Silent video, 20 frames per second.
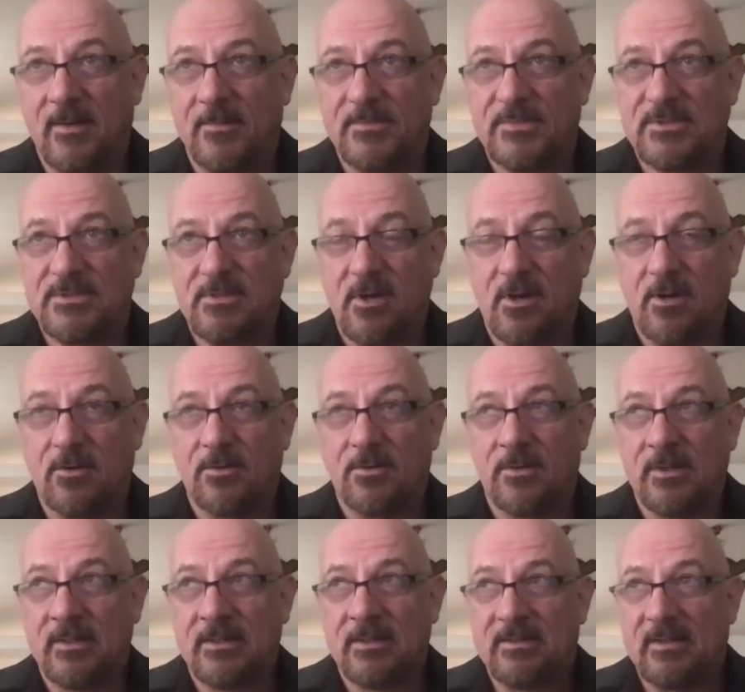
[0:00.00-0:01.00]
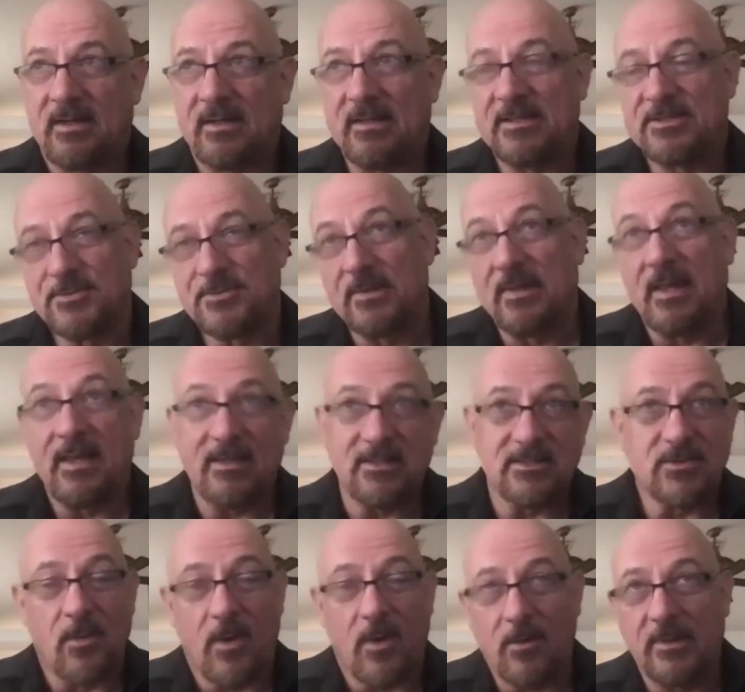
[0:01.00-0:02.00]
So it's related
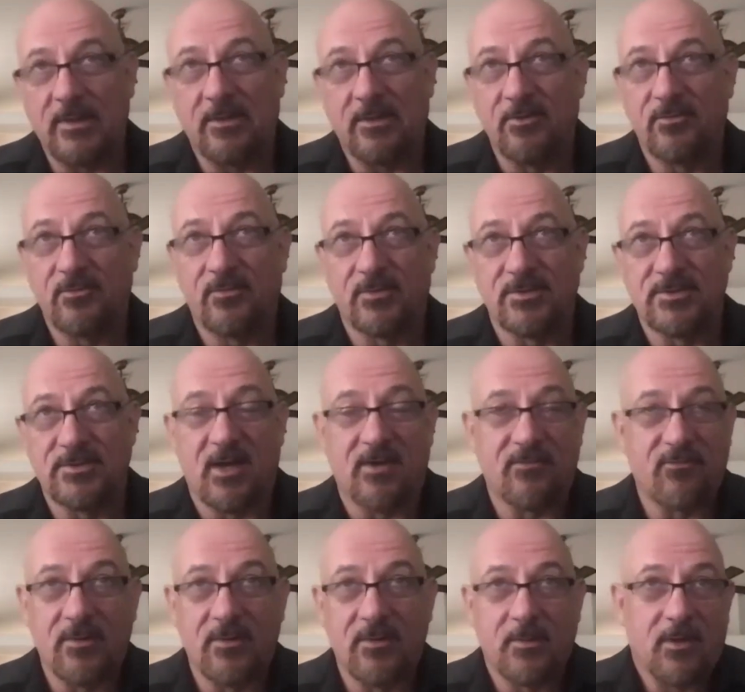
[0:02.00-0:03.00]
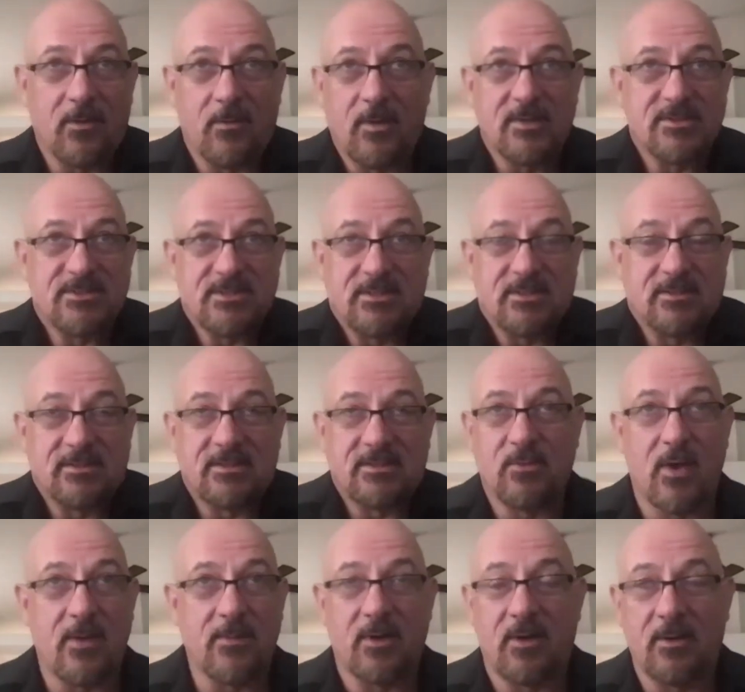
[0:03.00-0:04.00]
to what we do for software, but it wasn't a
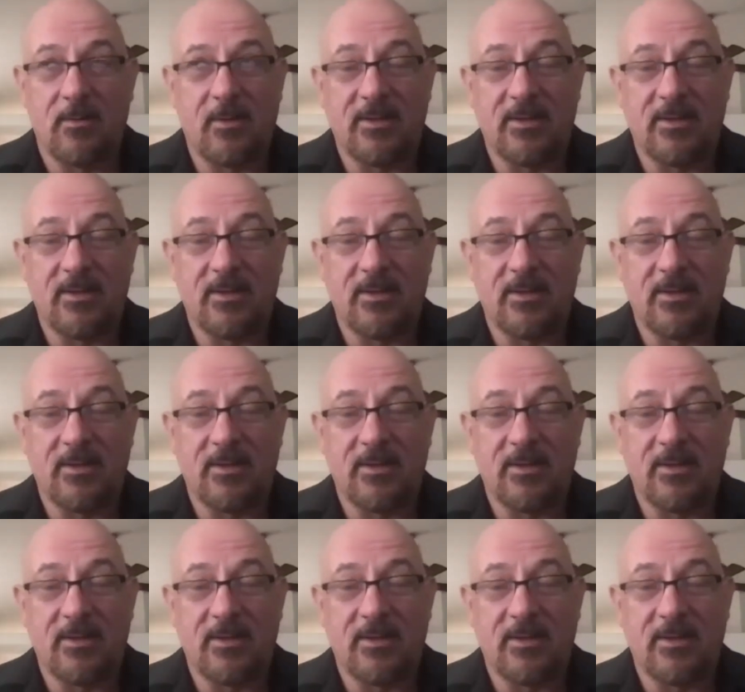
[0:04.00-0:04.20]
webinar about